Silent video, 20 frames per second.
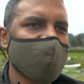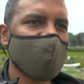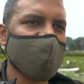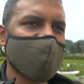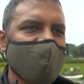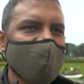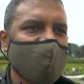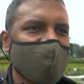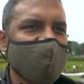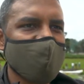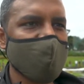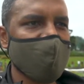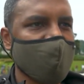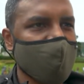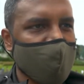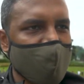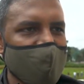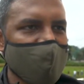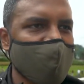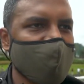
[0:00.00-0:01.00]
a very still
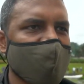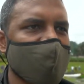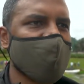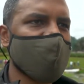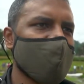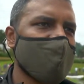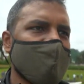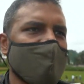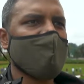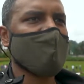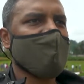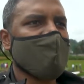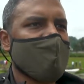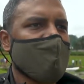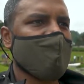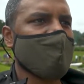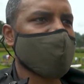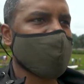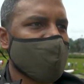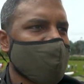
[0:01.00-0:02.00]
water.
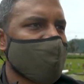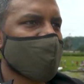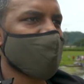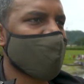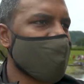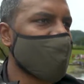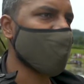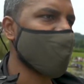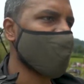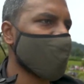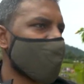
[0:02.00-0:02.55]
It's green